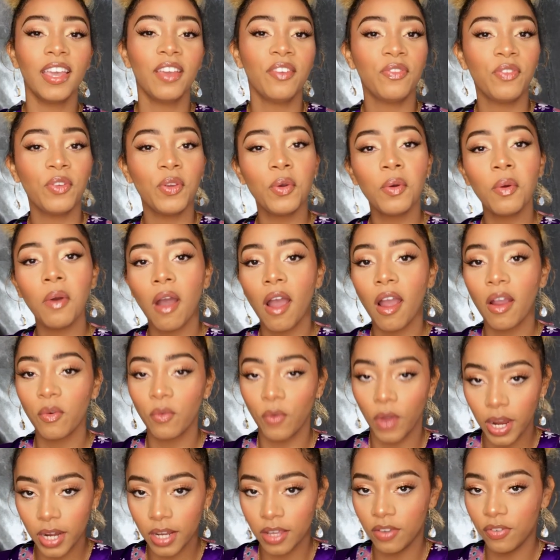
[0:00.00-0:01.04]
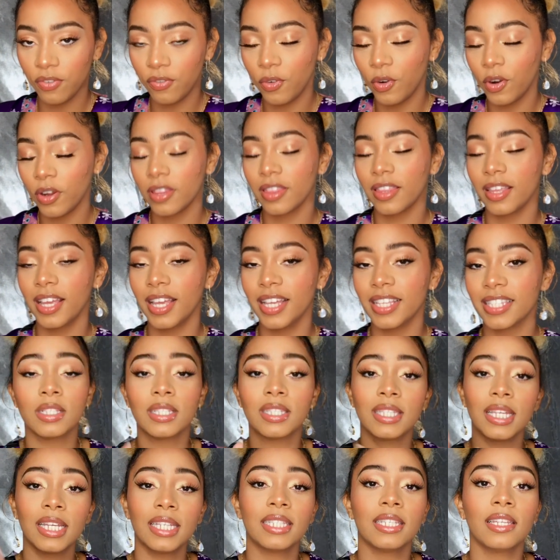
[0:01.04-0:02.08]
If you are ready for this,
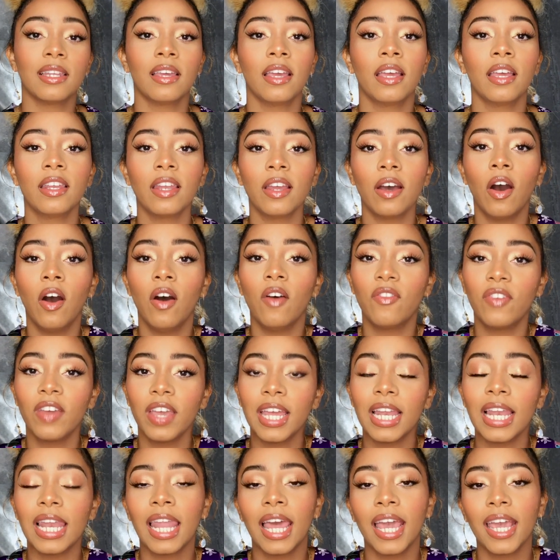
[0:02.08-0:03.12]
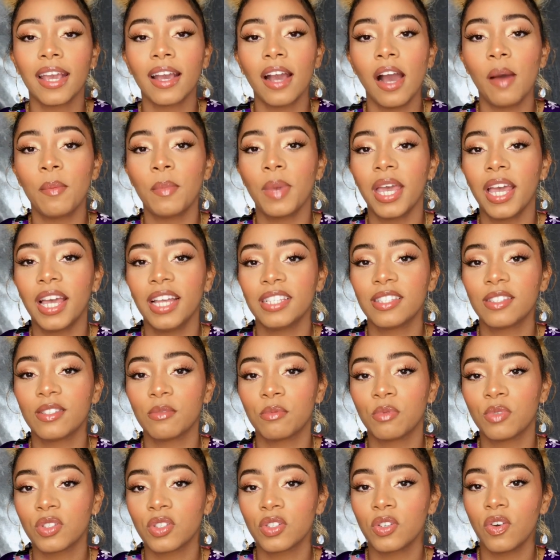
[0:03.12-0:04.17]
stay to the end of it. Like, comment, and
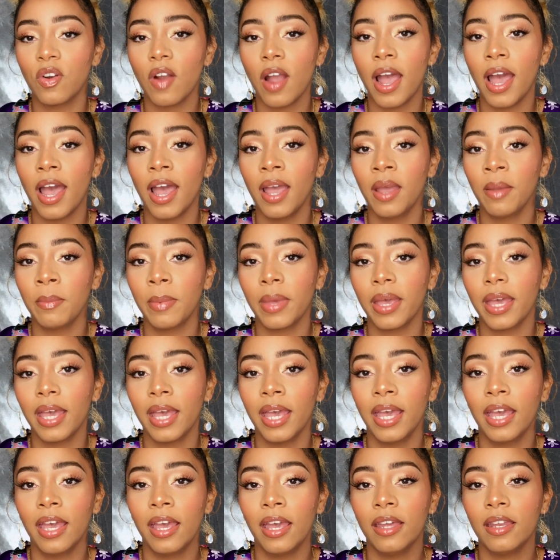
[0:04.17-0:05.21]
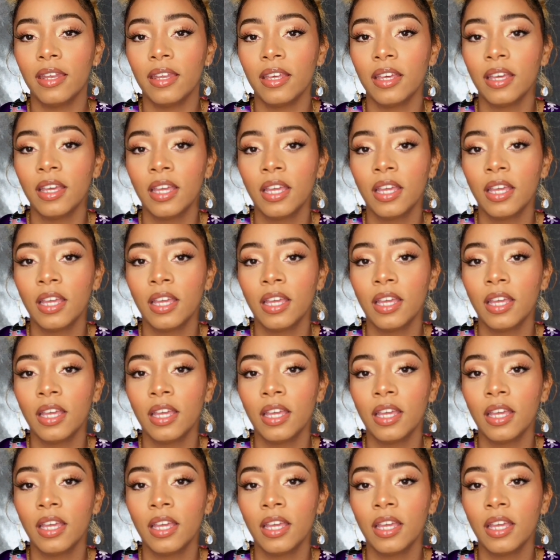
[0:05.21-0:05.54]
subscribe. And